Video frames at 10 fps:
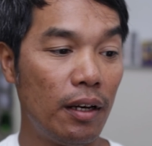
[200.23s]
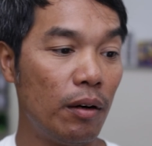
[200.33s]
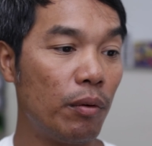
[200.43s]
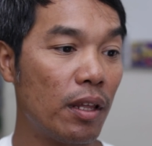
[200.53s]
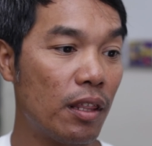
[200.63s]

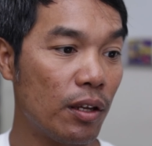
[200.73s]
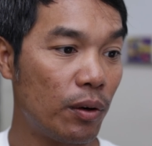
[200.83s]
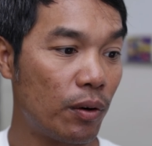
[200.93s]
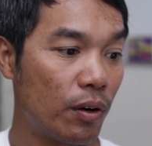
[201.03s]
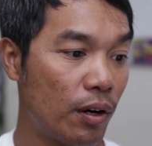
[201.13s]
with
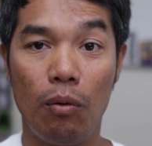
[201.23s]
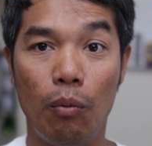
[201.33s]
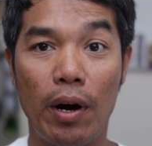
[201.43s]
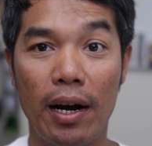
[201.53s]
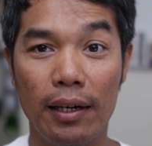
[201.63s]
your
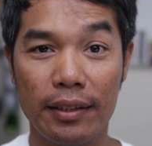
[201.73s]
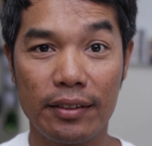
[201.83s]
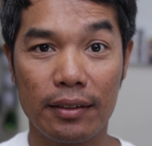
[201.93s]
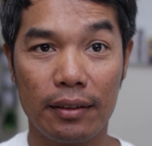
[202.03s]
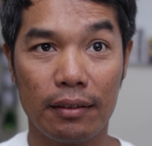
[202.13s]

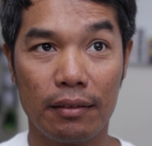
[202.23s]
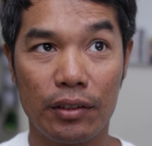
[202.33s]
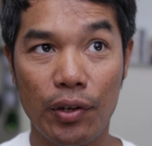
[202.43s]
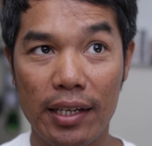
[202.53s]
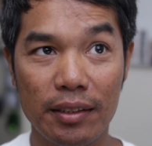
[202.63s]
wireless
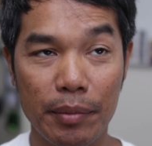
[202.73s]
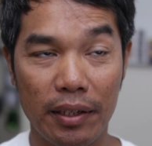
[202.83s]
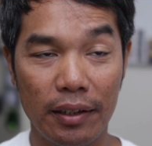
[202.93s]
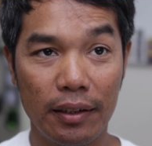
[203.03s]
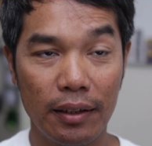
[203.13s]

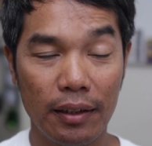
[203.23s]
transmitter,